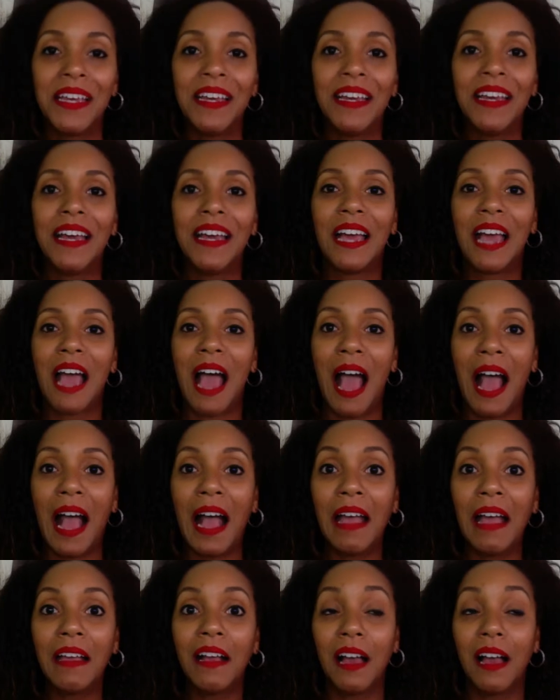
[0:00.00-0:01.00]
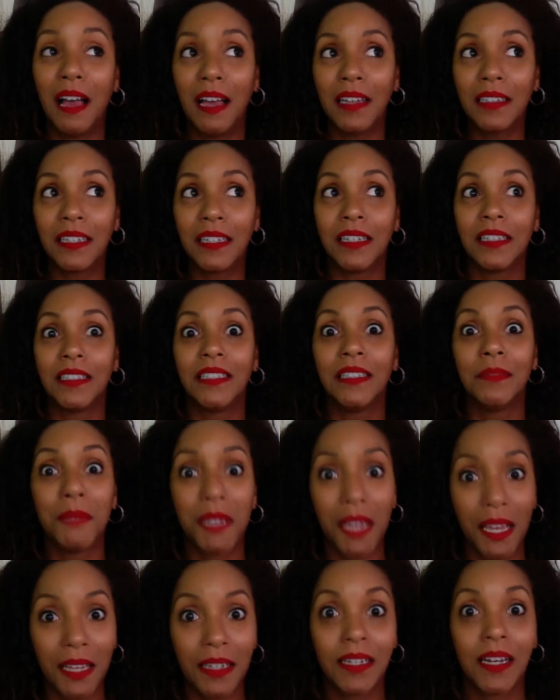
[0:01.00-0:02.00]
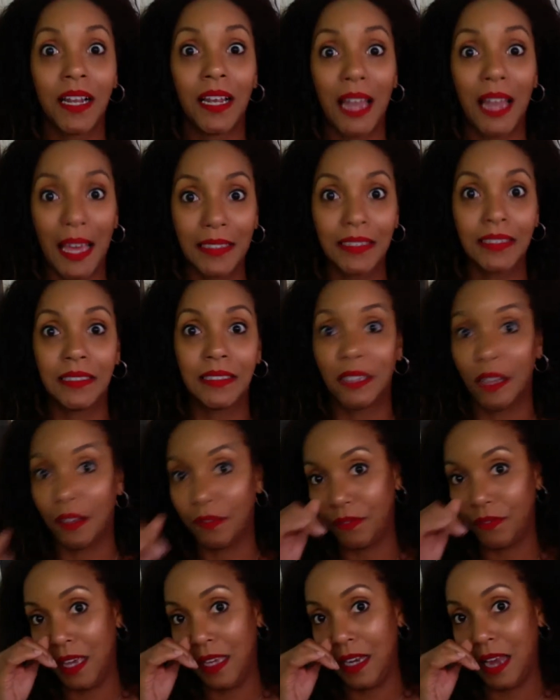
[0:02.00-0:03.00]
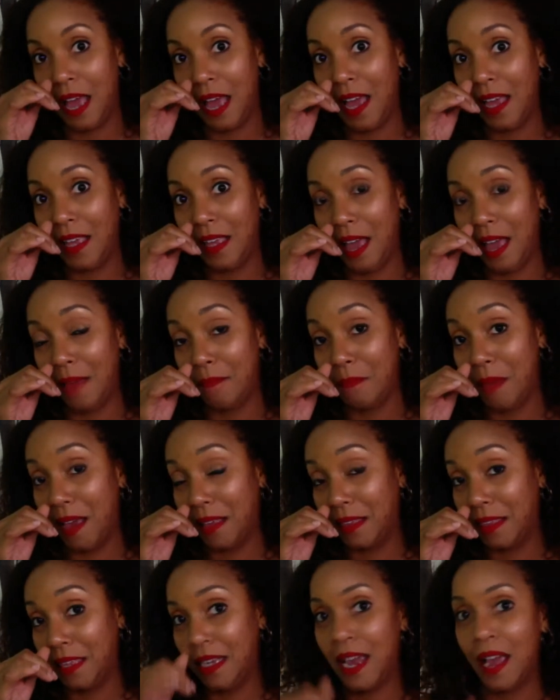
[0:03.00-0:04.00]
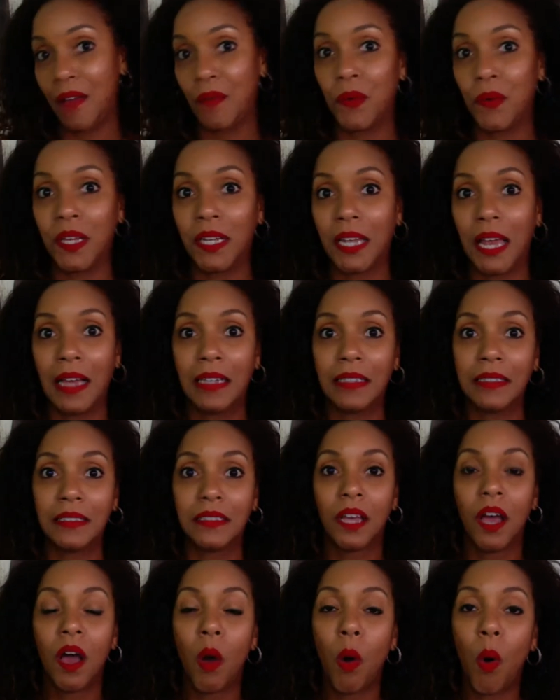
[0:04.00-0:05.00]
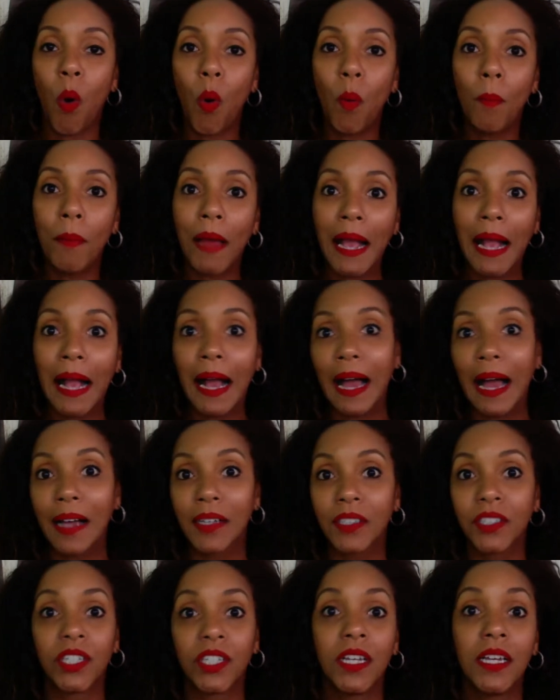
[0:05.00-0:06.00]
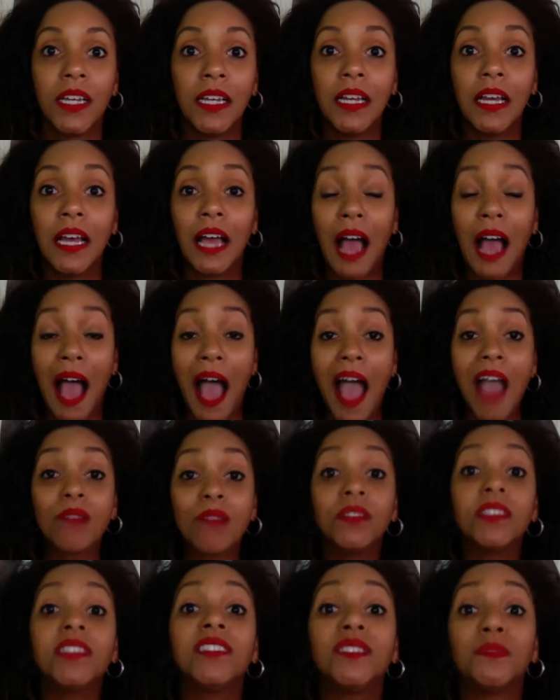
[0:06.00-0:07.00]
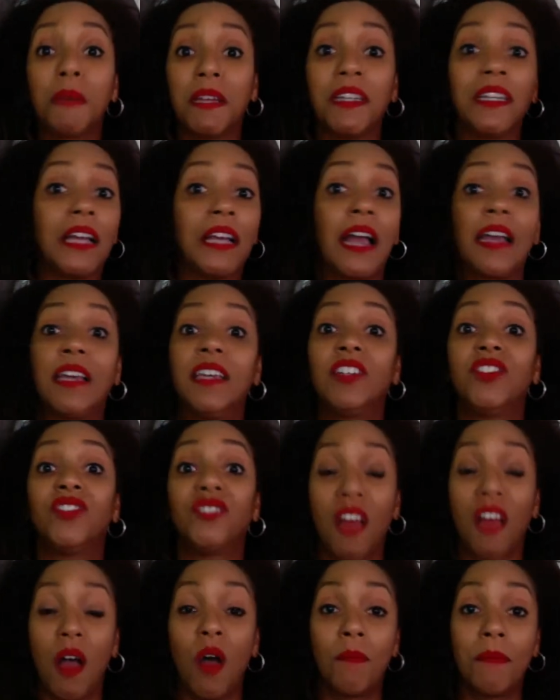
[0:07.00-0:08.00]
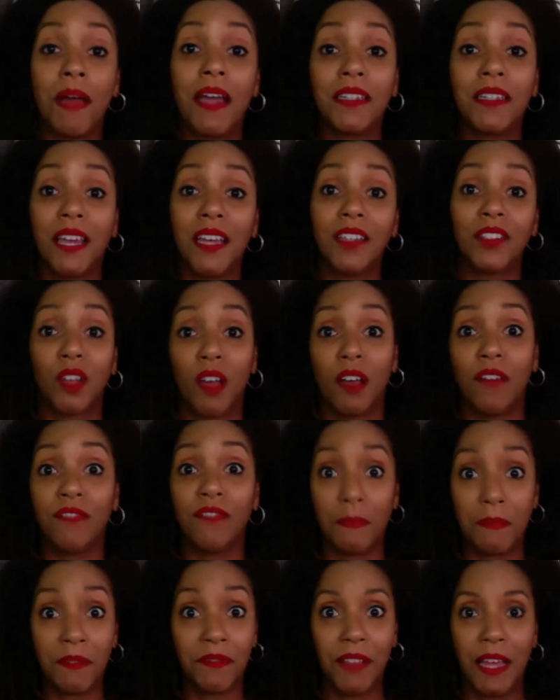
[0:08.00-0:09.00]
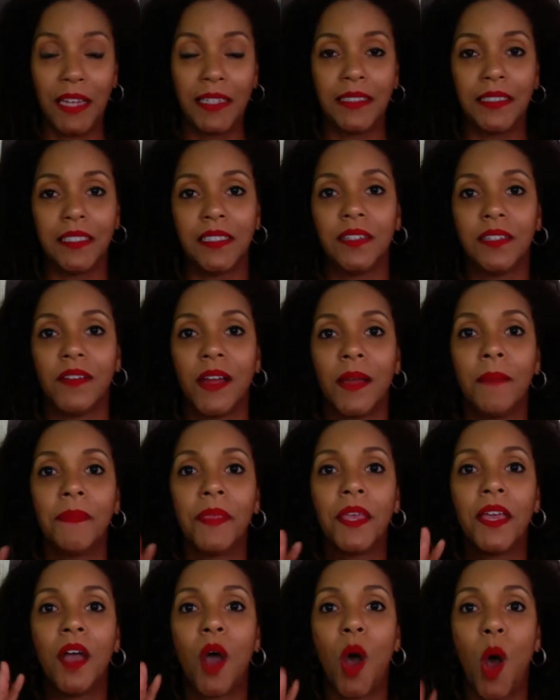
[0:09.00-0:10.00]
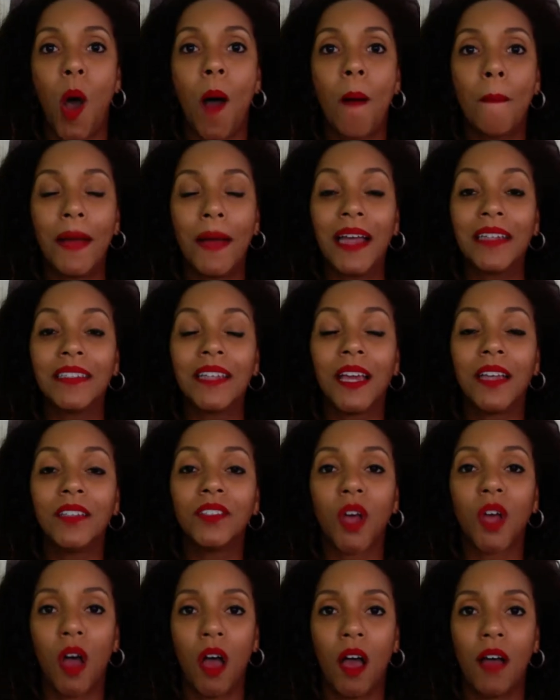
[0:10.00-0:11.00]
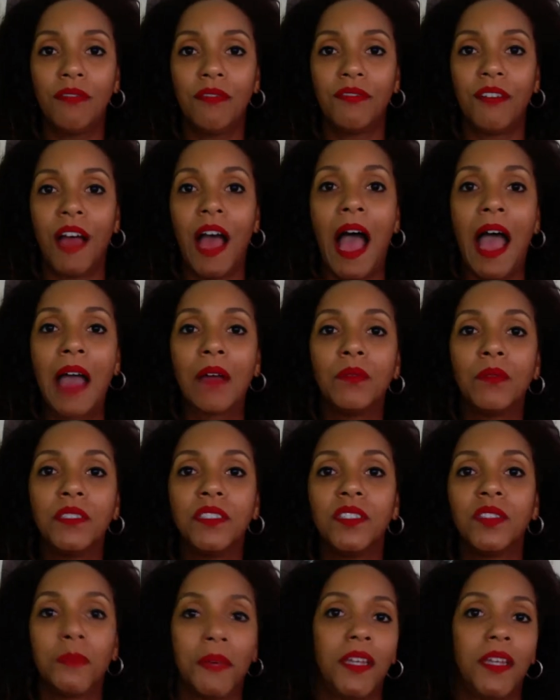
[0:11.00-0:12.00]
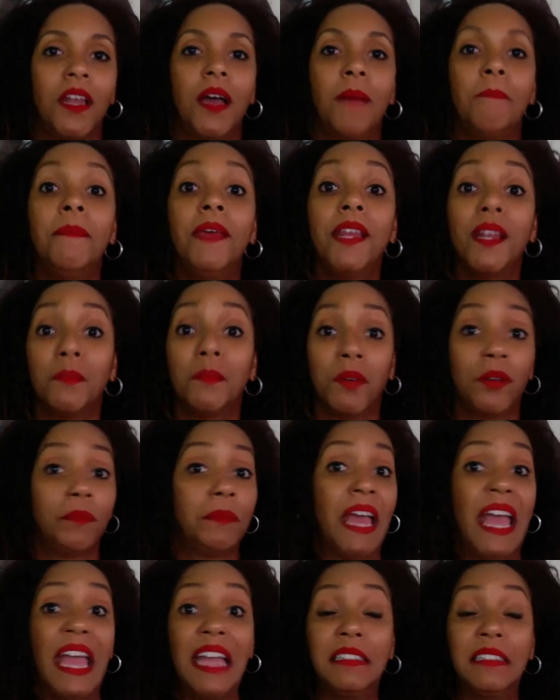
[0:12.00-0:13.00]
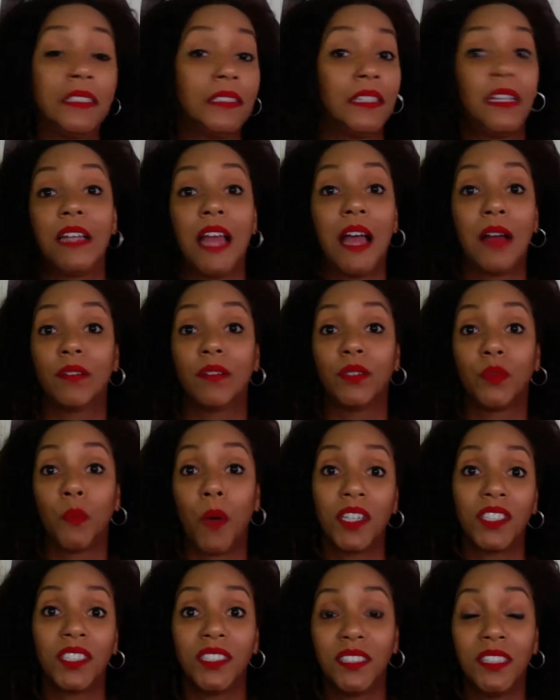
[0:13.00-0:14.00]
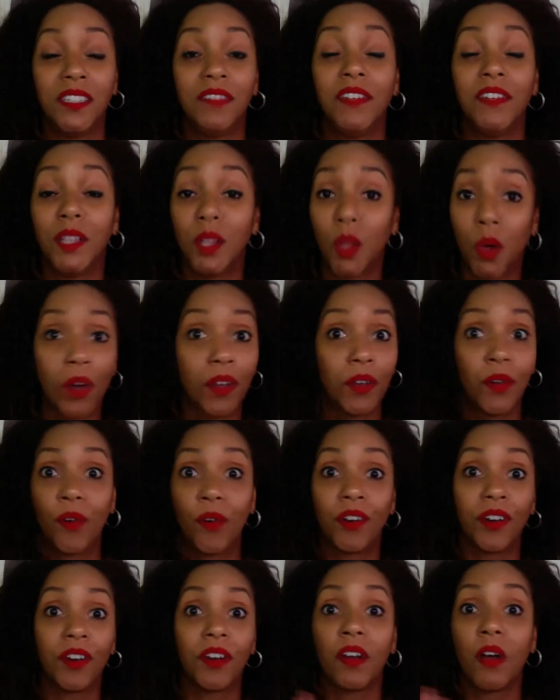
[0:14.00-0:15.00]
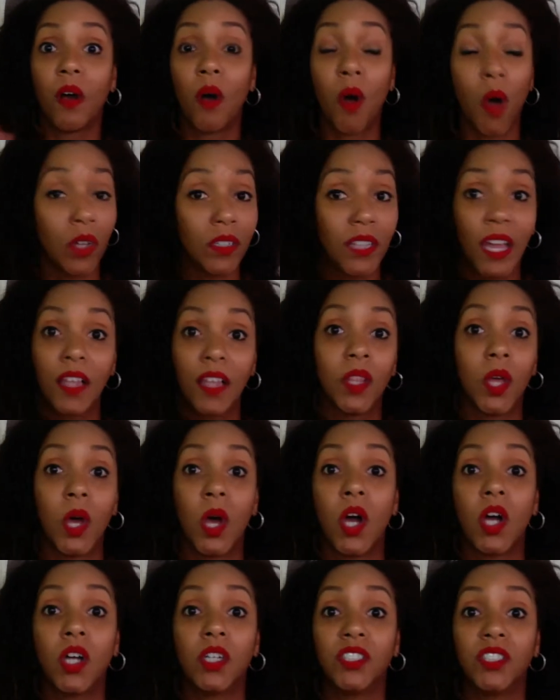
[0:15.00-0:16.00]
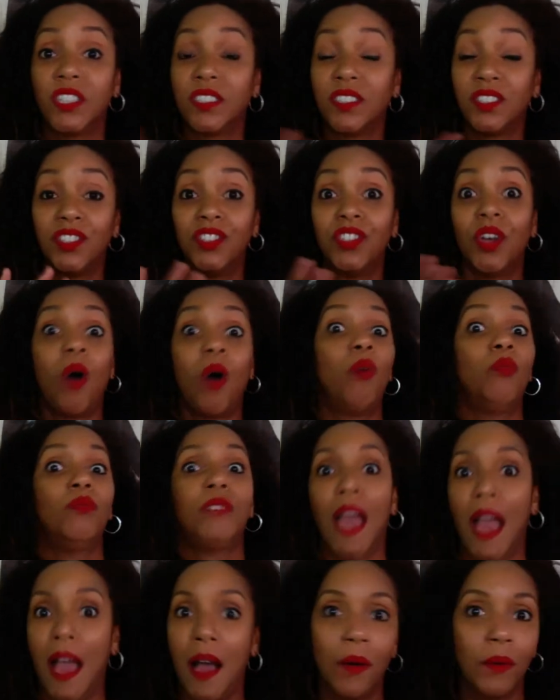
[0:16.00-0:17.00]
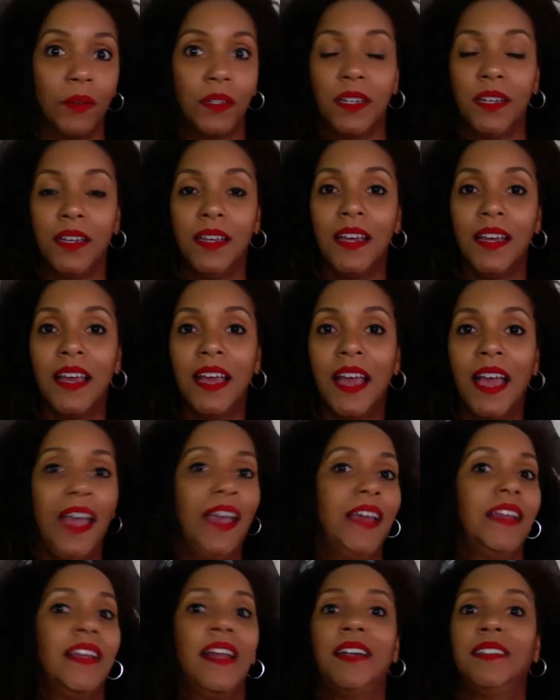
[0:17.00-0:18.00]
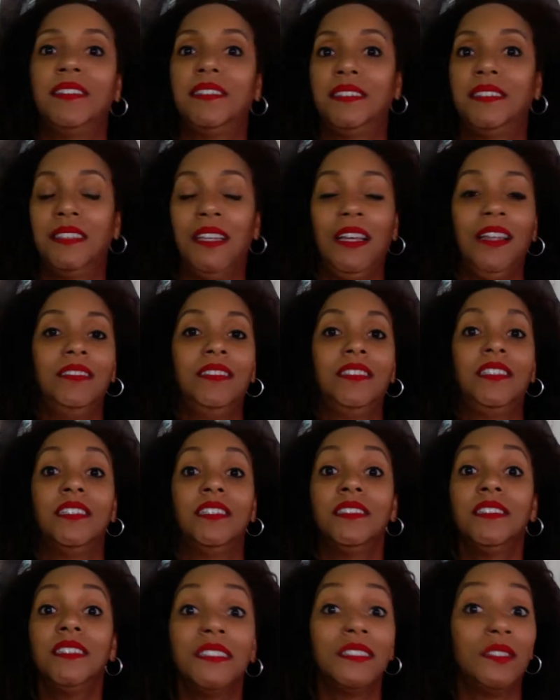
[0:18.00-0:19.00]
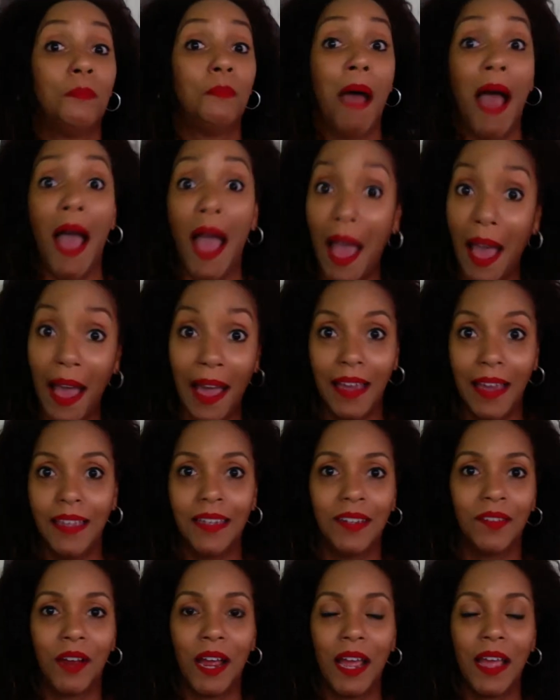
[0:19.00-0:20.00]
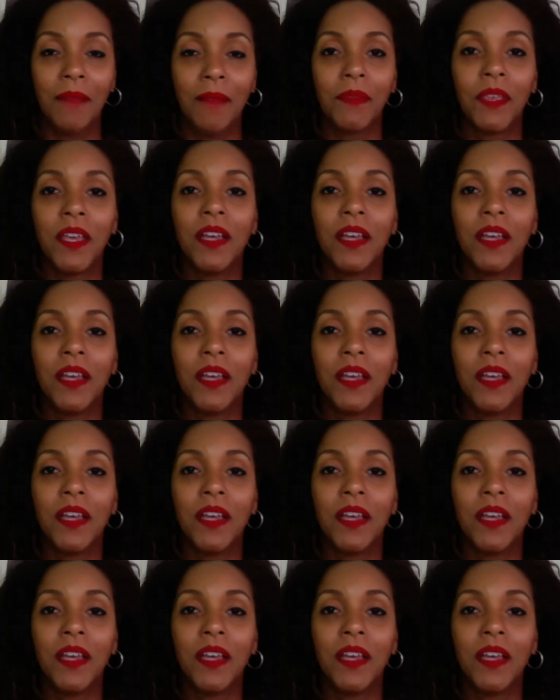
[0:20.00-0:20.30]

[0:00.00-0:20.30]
I kind of eliminated stuff. And back then I realized, oh my gosh, I was spending, I kid you not, on my days off, I'm a flight attendant, right? On my days off, I would spend minimum 8 to 10 hours watching TV, Law and Order, all day long, just zoned out. And I said, this is bad, right?